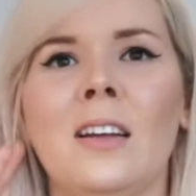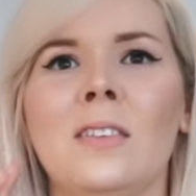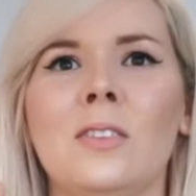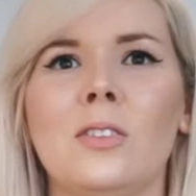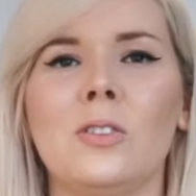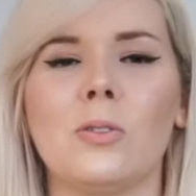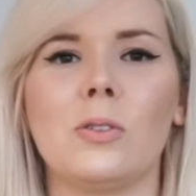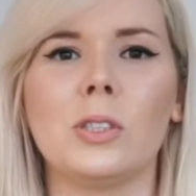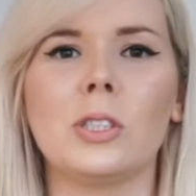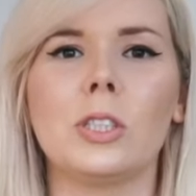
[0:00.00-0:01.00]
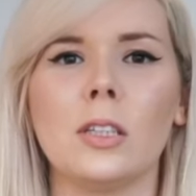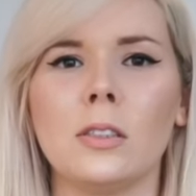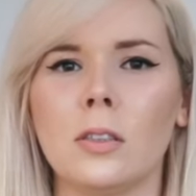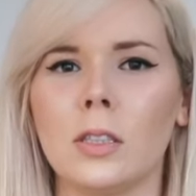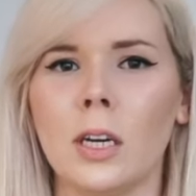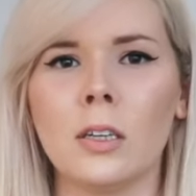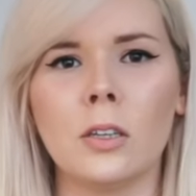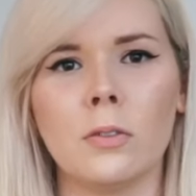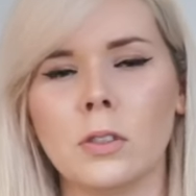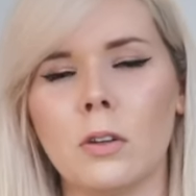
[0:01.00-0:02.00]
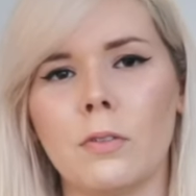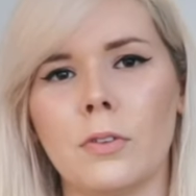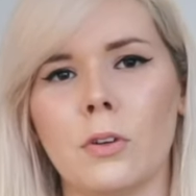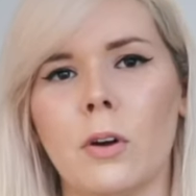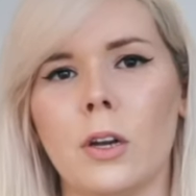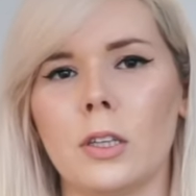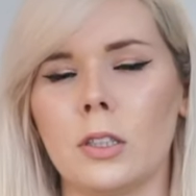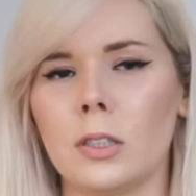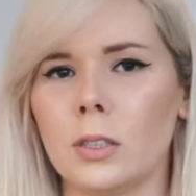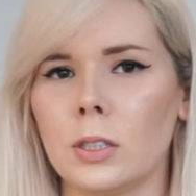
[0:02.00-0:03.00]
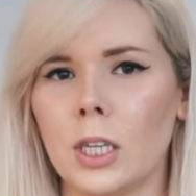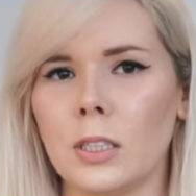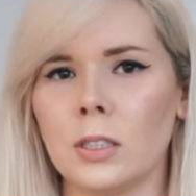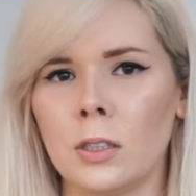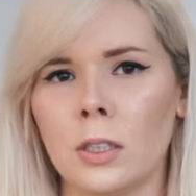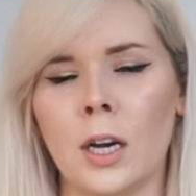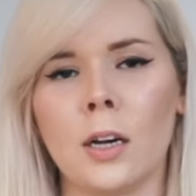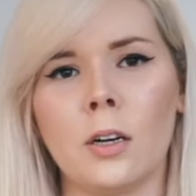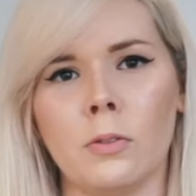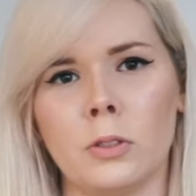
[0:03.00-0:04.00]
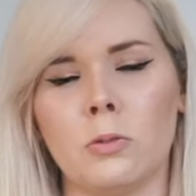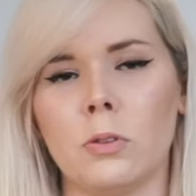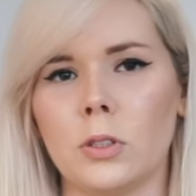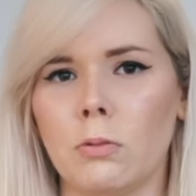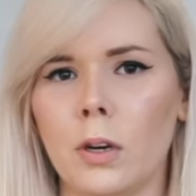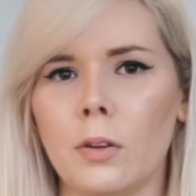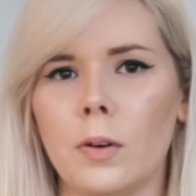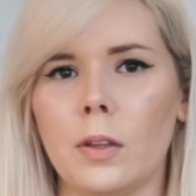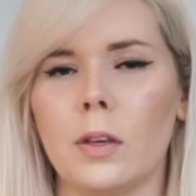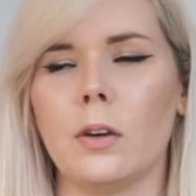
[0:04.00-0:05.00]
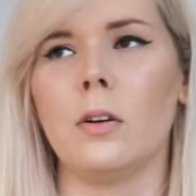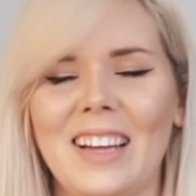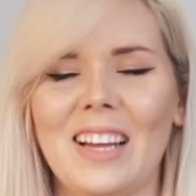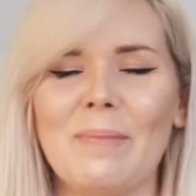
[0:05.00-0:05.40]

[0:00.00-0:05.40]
And, you know, there's a chance that they are going to love your work, and there's a chance that they are going to want to work with you.